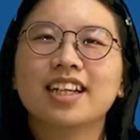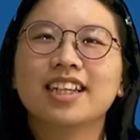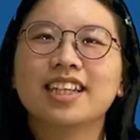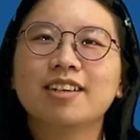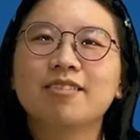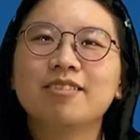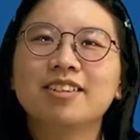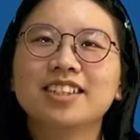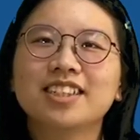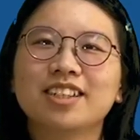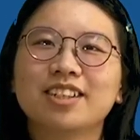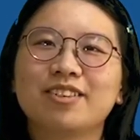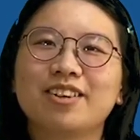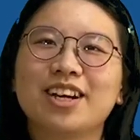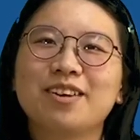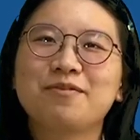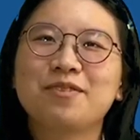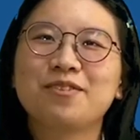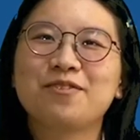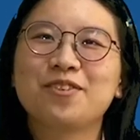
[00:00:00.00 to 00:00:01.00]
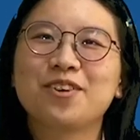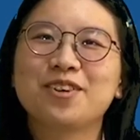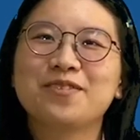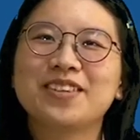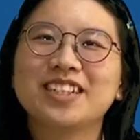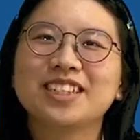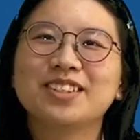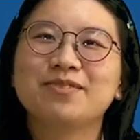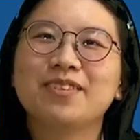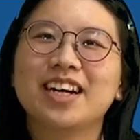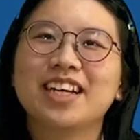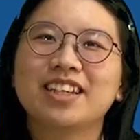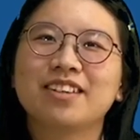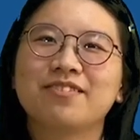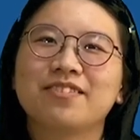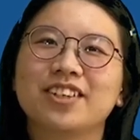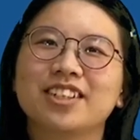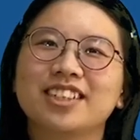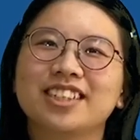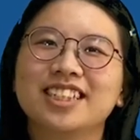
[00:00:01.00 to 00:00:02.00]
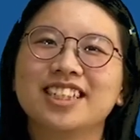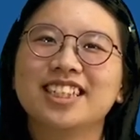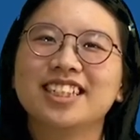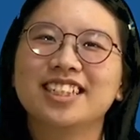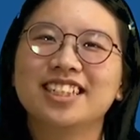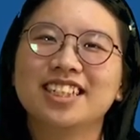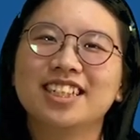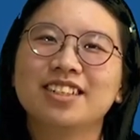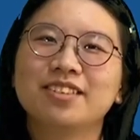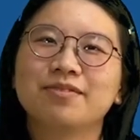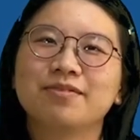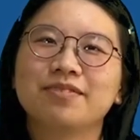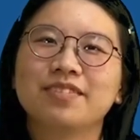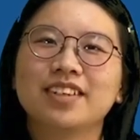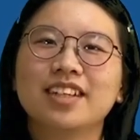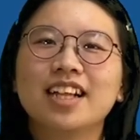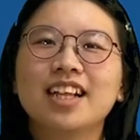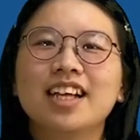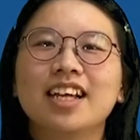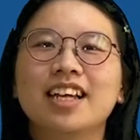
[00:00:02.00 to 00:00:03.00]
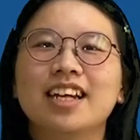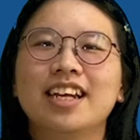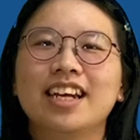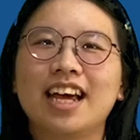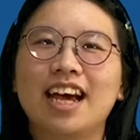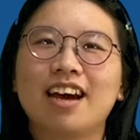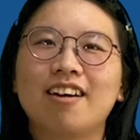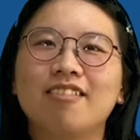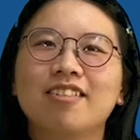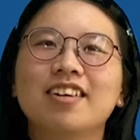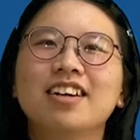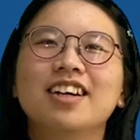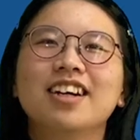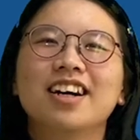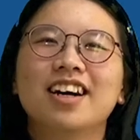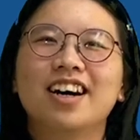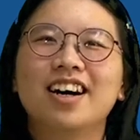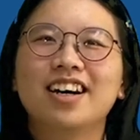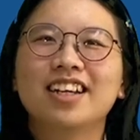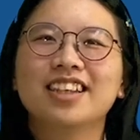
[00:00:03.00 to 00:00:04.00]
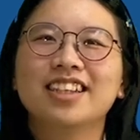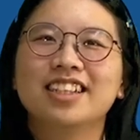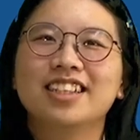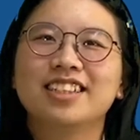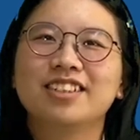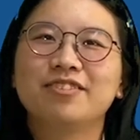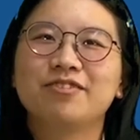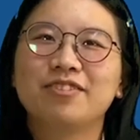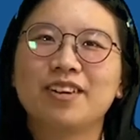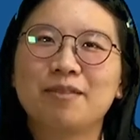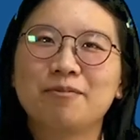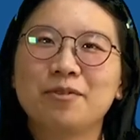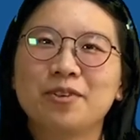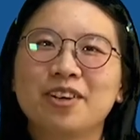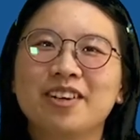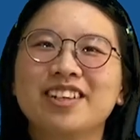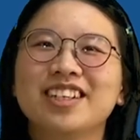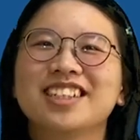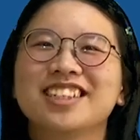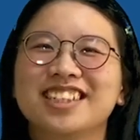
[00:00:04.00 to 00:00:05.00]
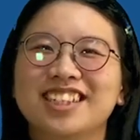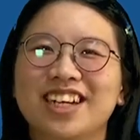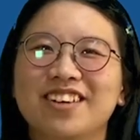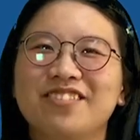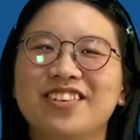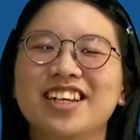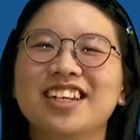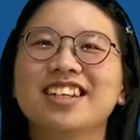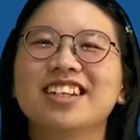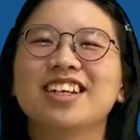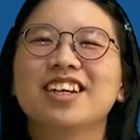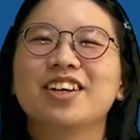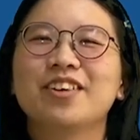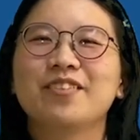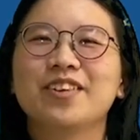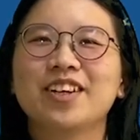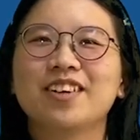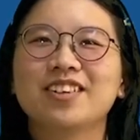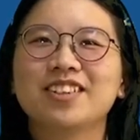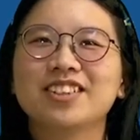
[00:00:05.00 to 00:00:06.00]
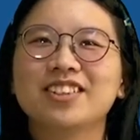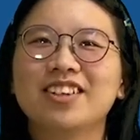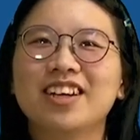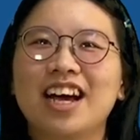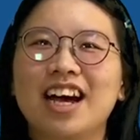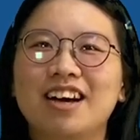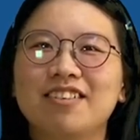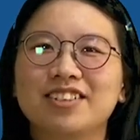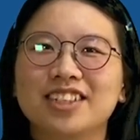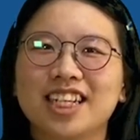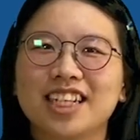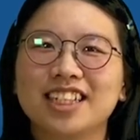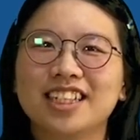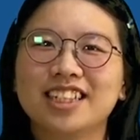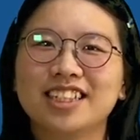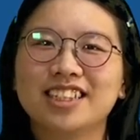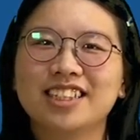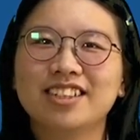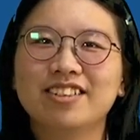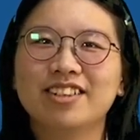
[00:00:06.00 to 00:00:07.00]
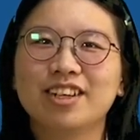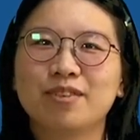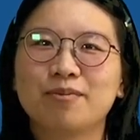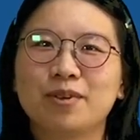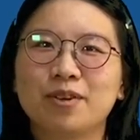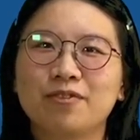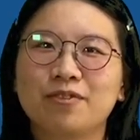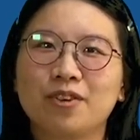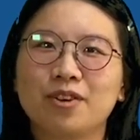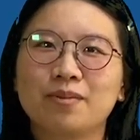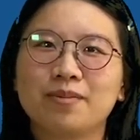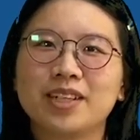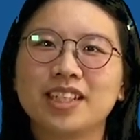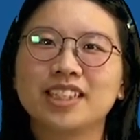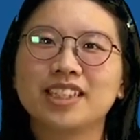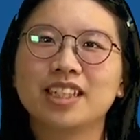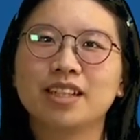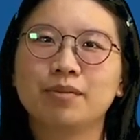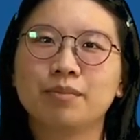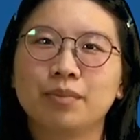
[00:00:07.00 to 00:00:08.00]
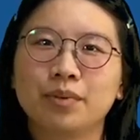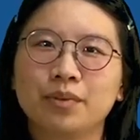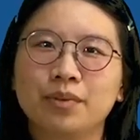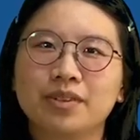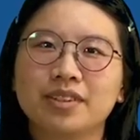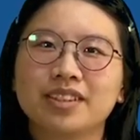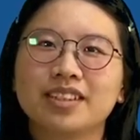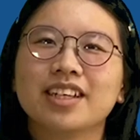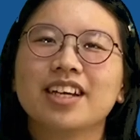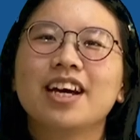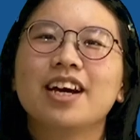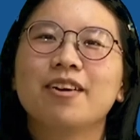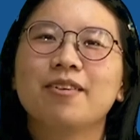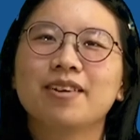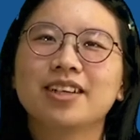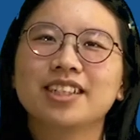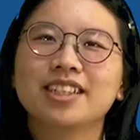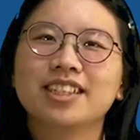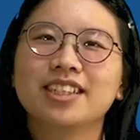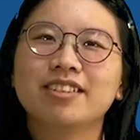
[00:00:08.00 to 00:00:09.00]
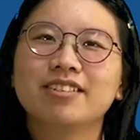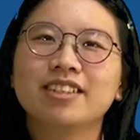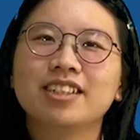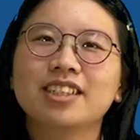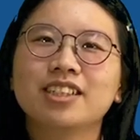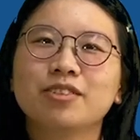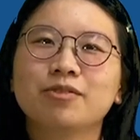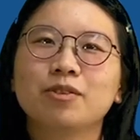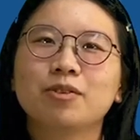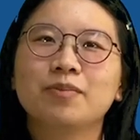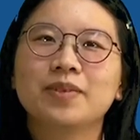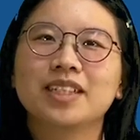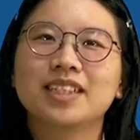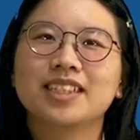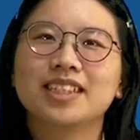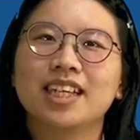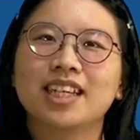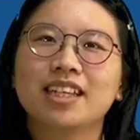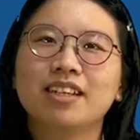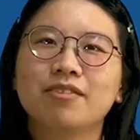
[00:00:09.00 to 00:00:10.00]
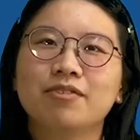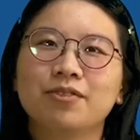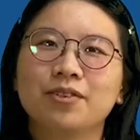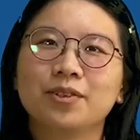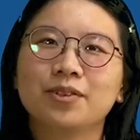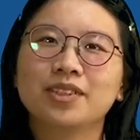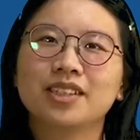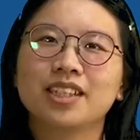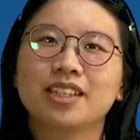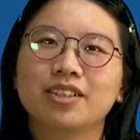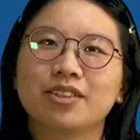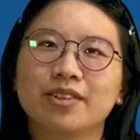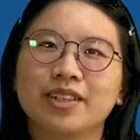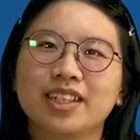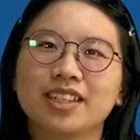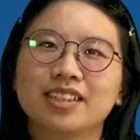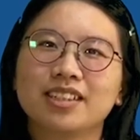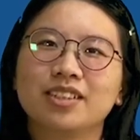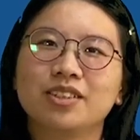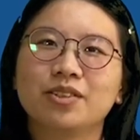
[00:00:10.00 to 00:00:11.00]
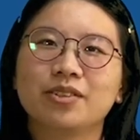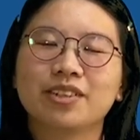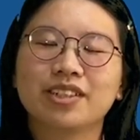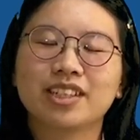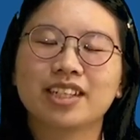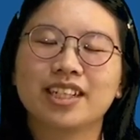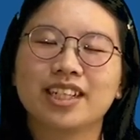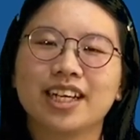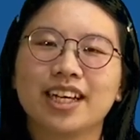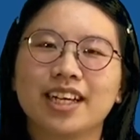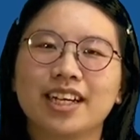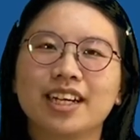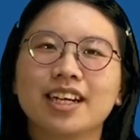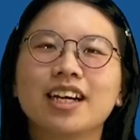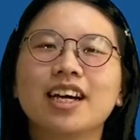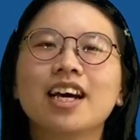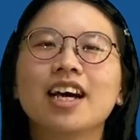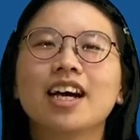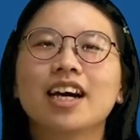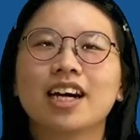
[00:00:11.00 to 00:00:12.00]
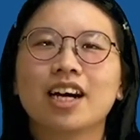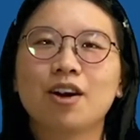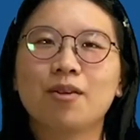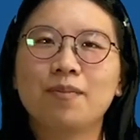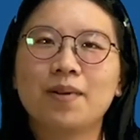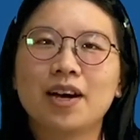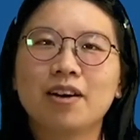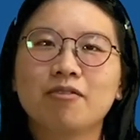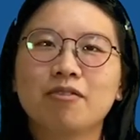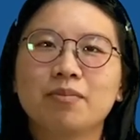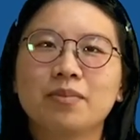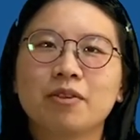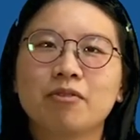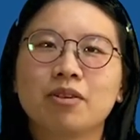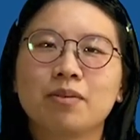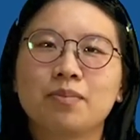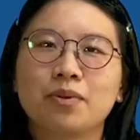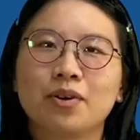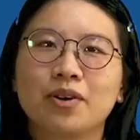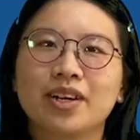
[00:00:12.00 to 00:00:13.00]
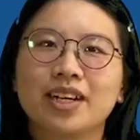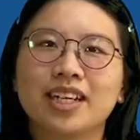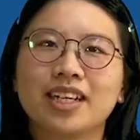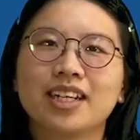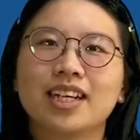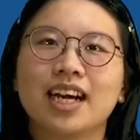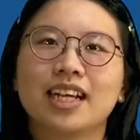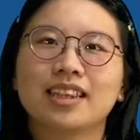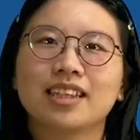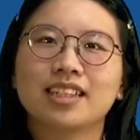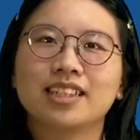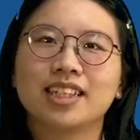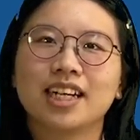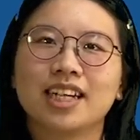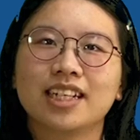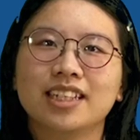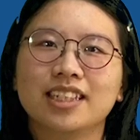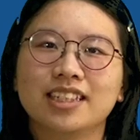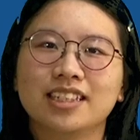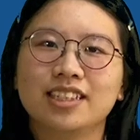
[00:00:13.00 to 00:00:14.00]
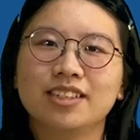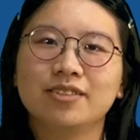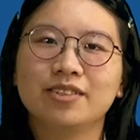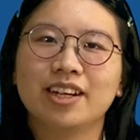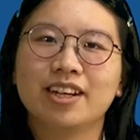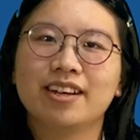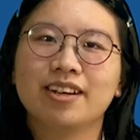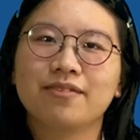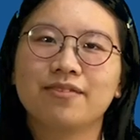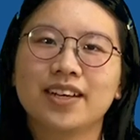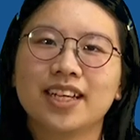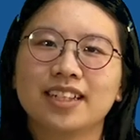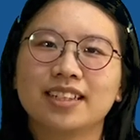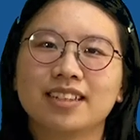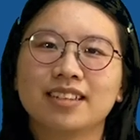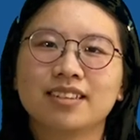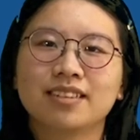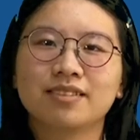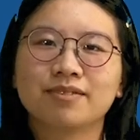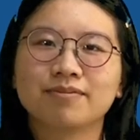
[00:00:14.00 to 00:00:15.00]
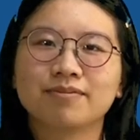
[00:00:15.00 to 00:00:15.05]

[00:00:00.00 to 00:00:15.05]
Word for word: That was a great performance by the varsity team. Now, on the February 7th, we also have Chinese New Year performance and booths, where students will be selling foods and drinks during the day. Kaopang will be reporting at the Chinese New Year events.